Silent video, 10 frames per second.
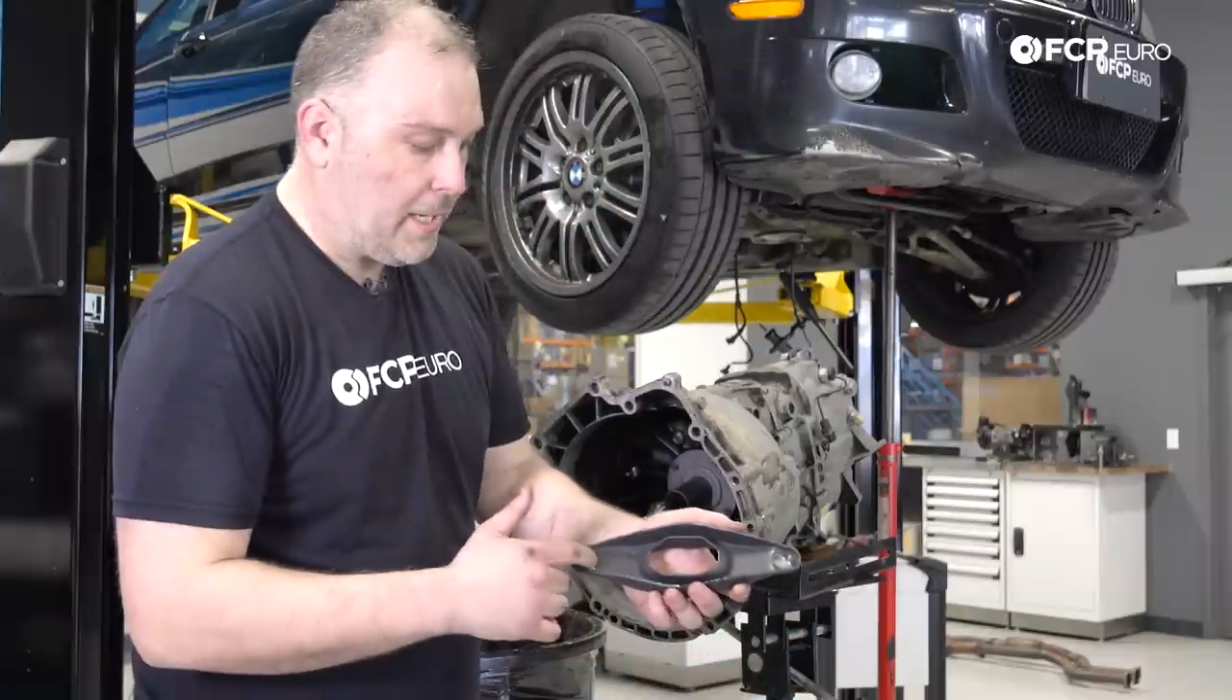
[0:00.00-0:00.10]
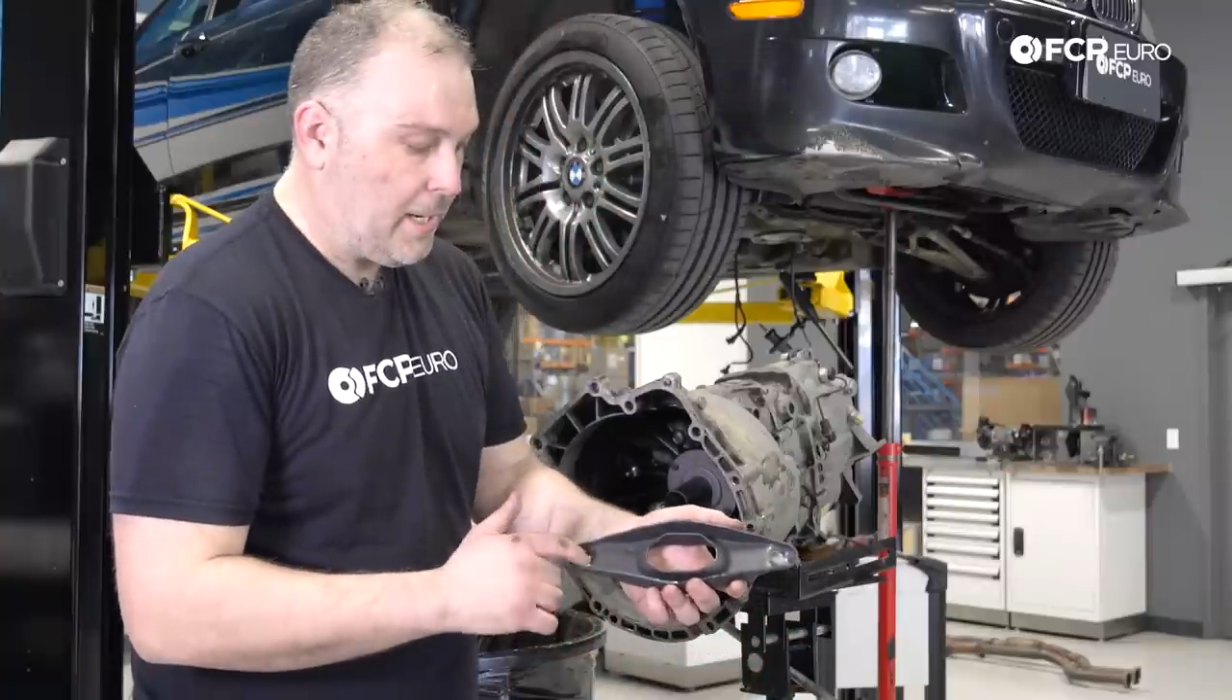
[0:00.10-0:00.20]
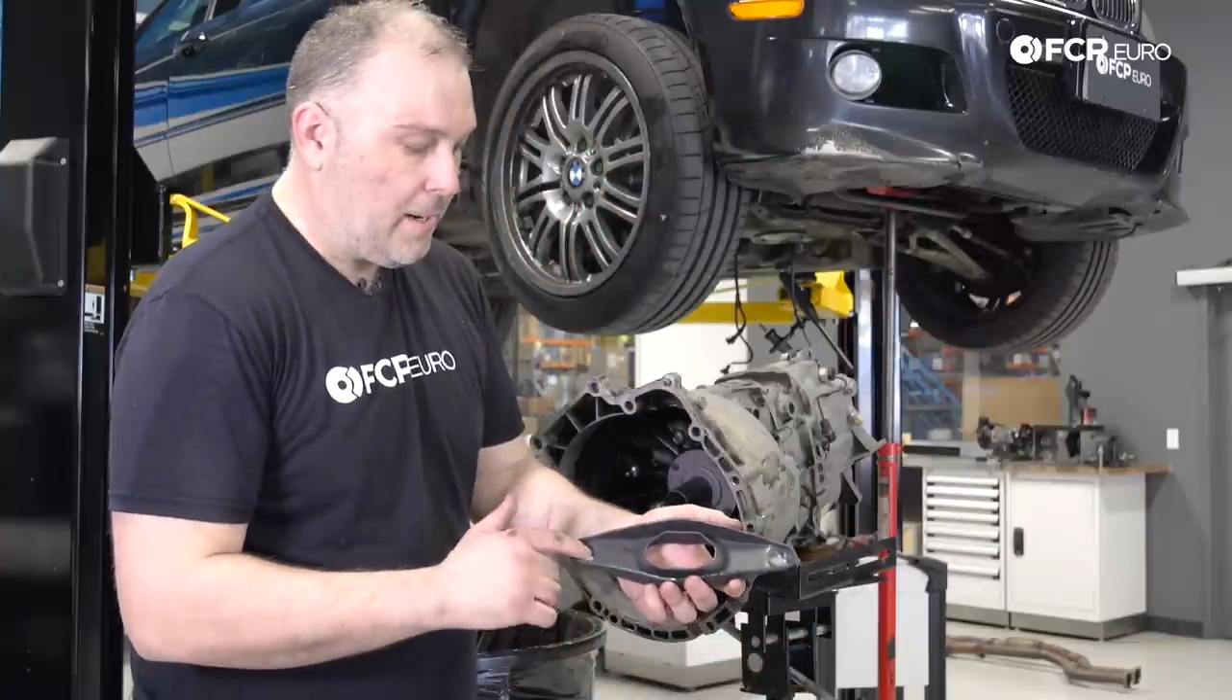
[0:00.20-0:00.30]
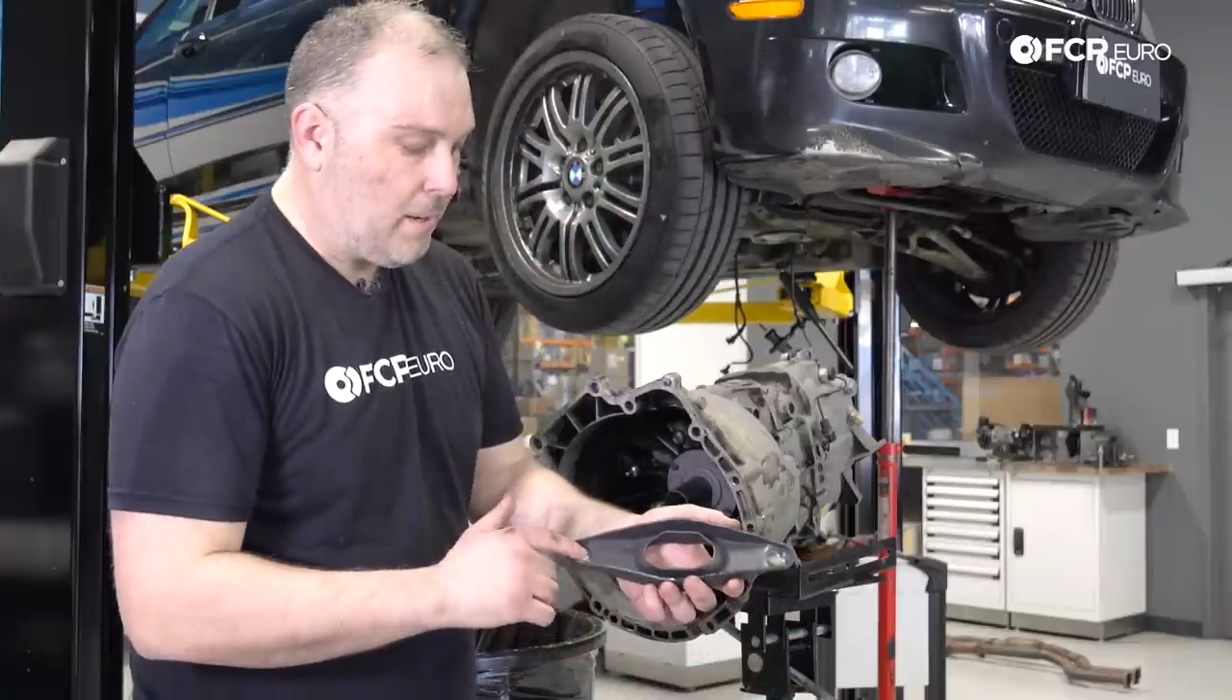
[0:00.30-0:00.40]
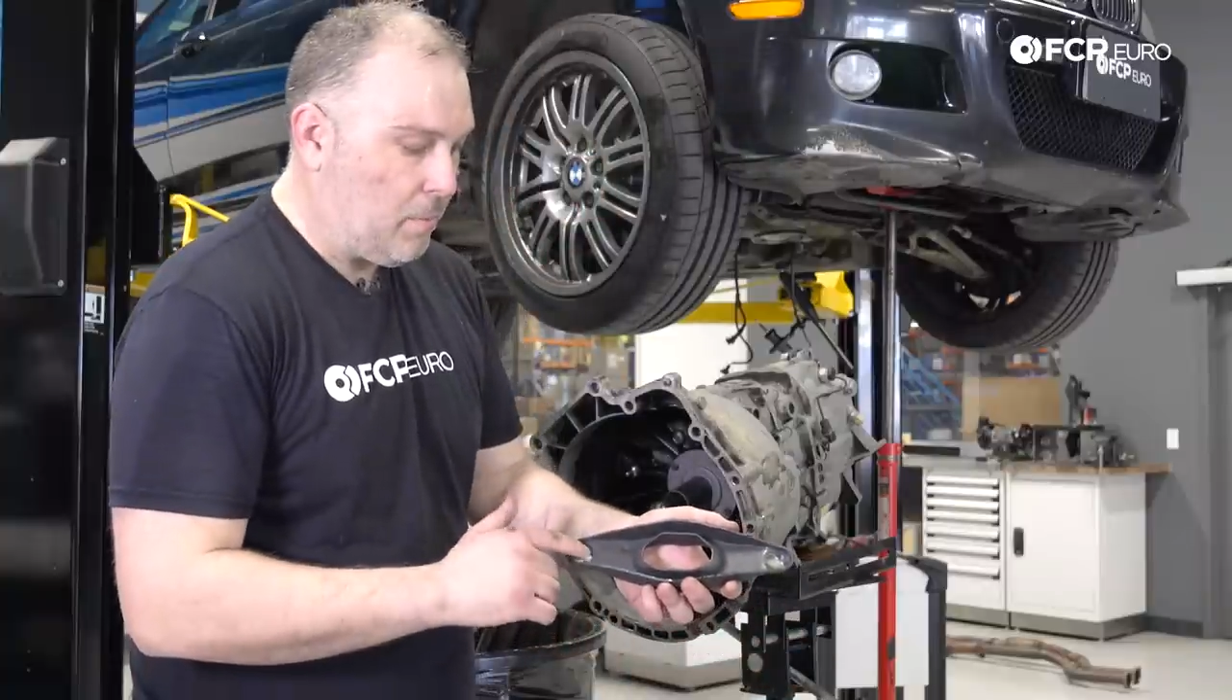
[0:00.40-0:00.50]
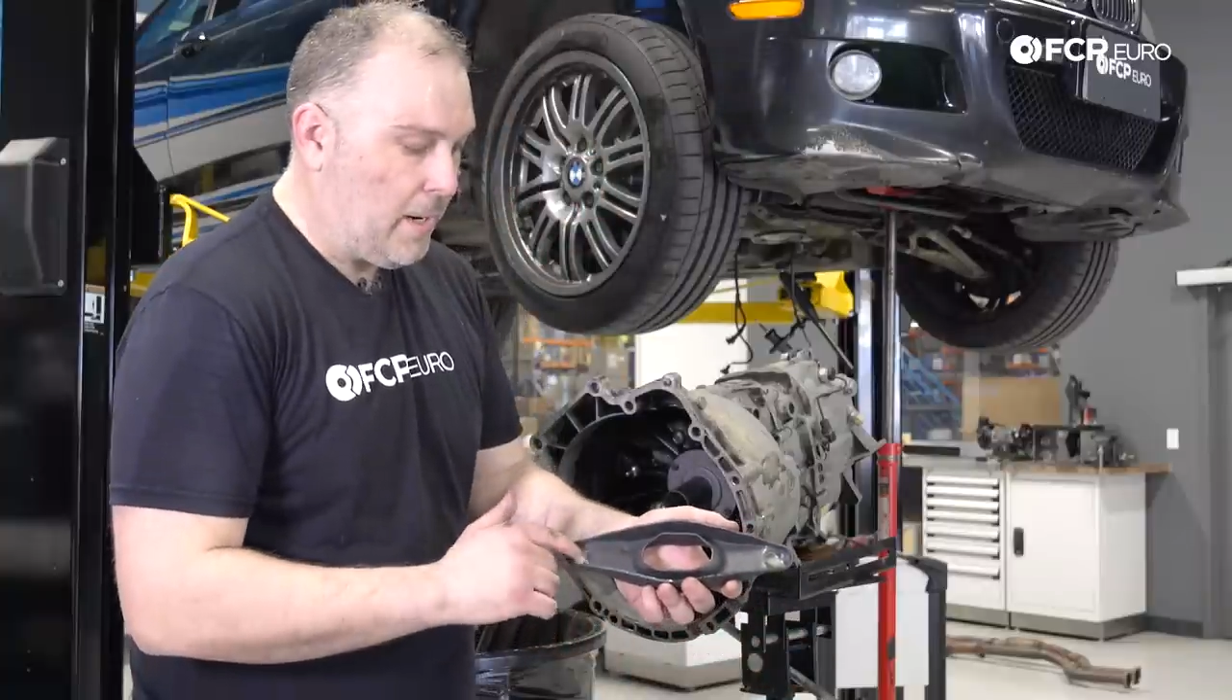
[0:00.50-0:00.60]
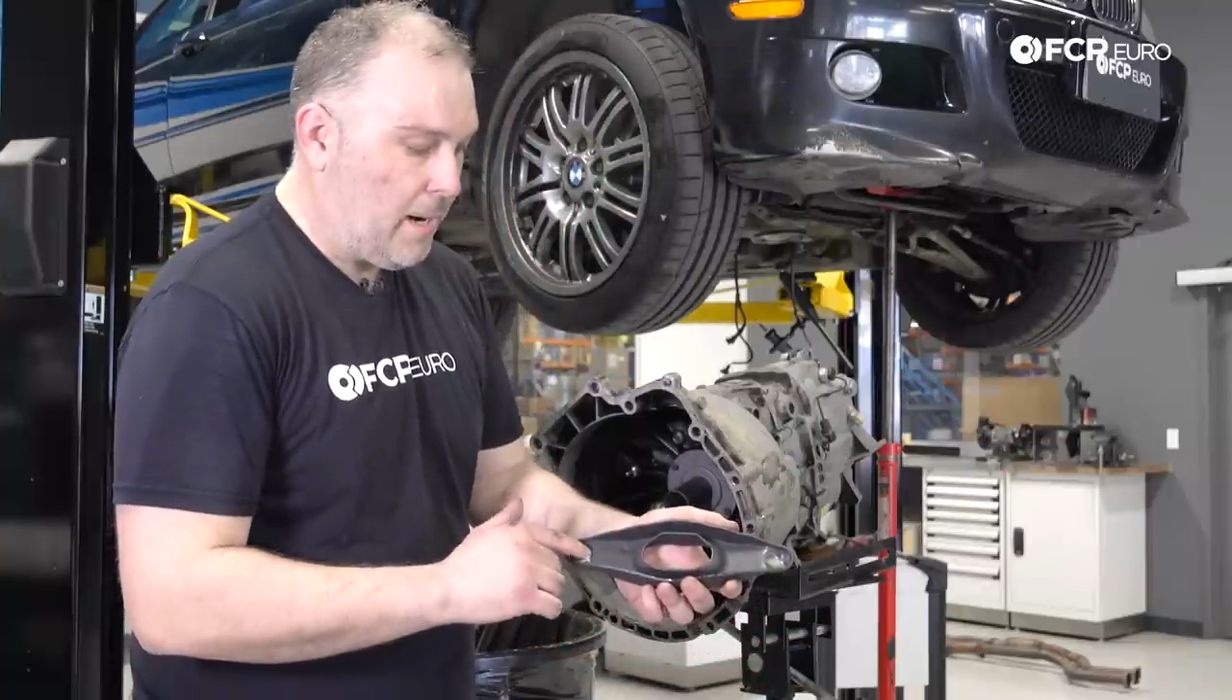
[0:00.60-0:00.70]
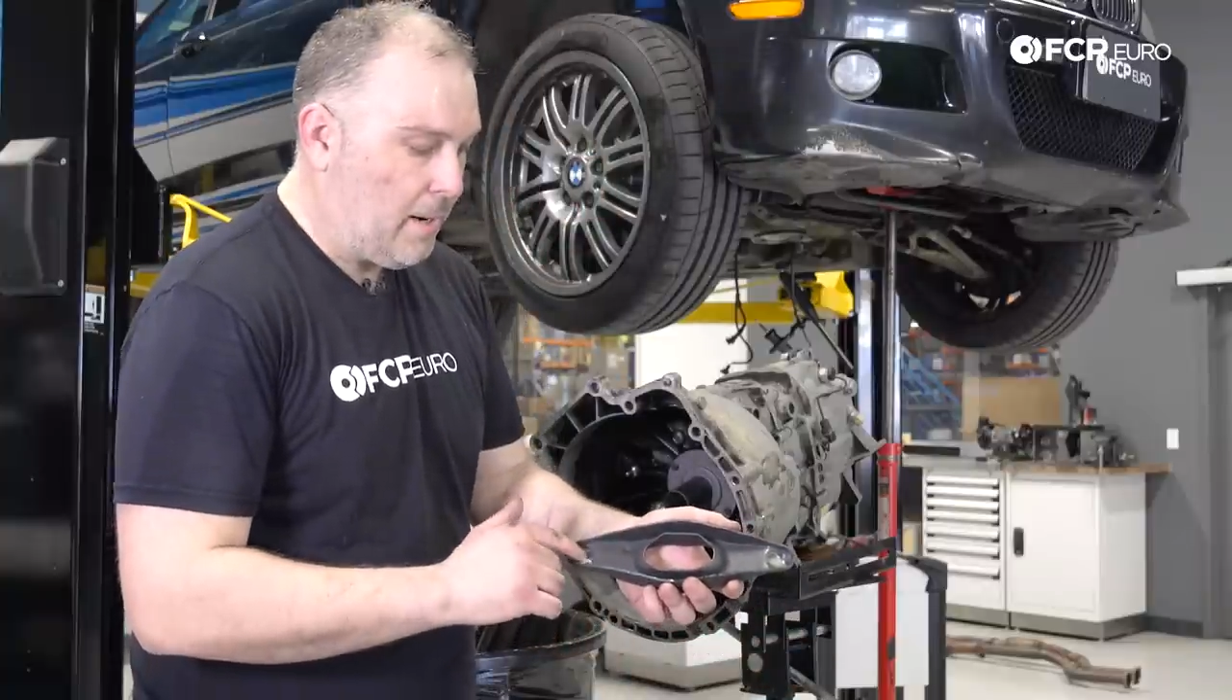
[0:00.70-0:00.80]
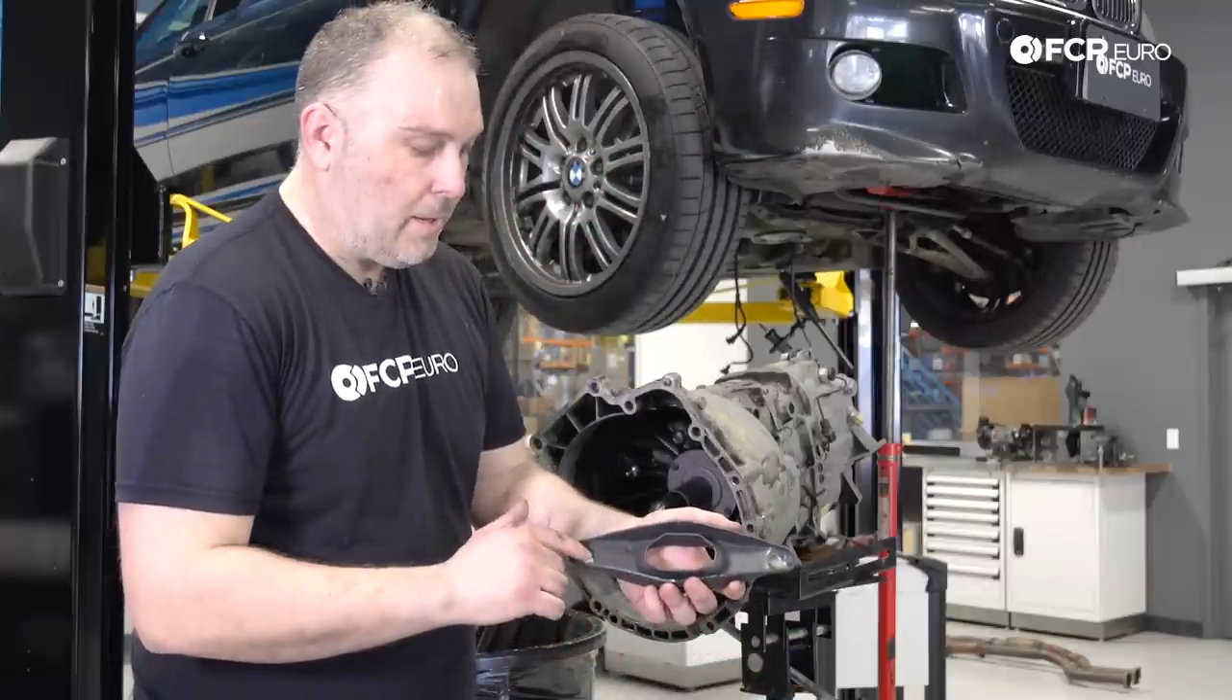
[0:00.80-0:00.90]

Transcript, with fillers: here where